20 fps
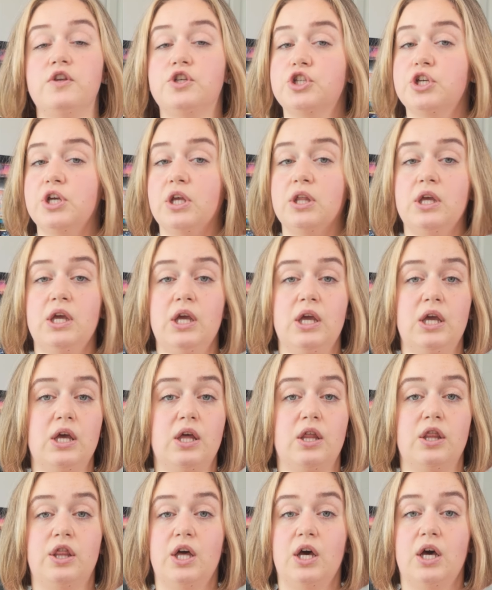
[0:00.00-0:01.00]
the
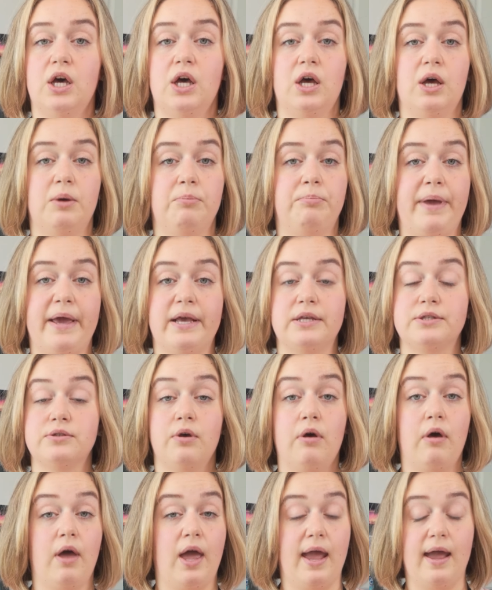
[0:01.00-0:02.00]
chili, the
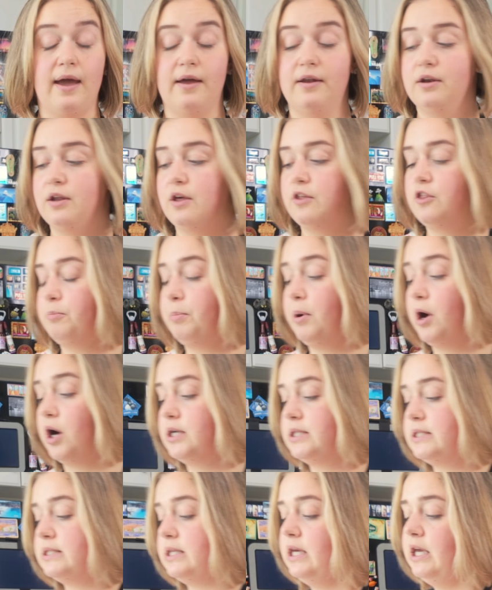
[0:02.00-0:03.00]
basil, and the
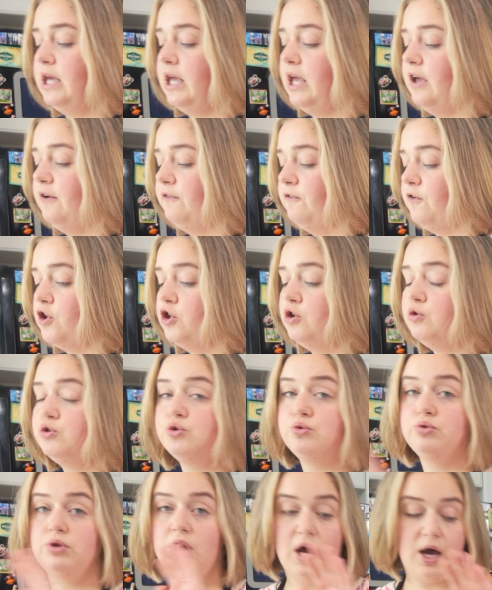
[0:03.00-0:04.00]
parsley if you
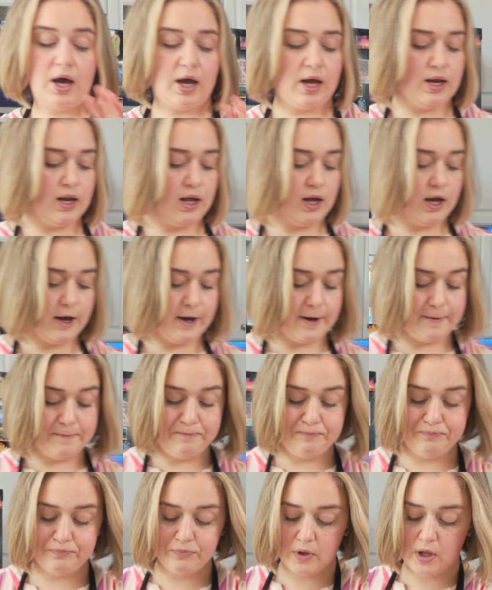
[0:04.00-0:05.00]
do not,
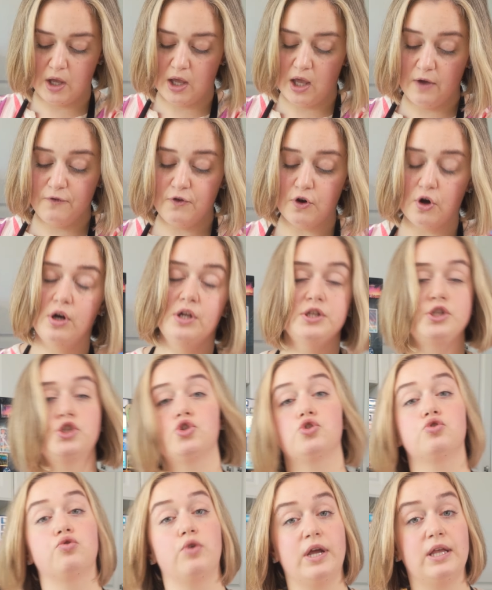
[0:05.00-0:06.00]
if you're on a
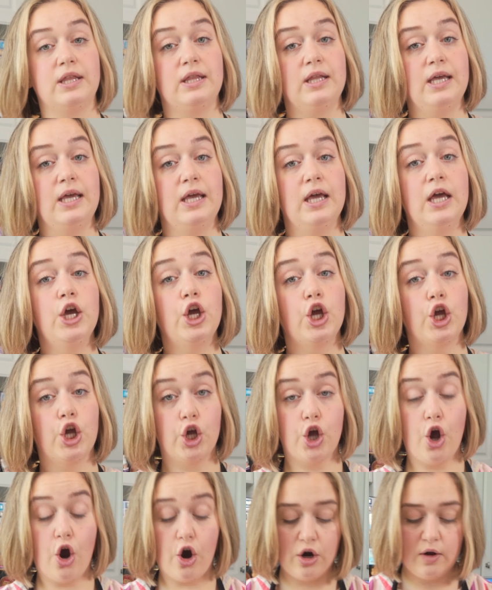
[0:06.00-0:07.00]
strictly
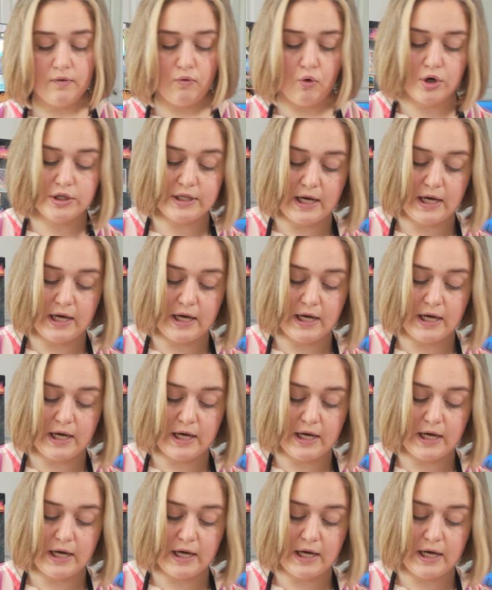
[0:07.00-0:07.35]
carnivore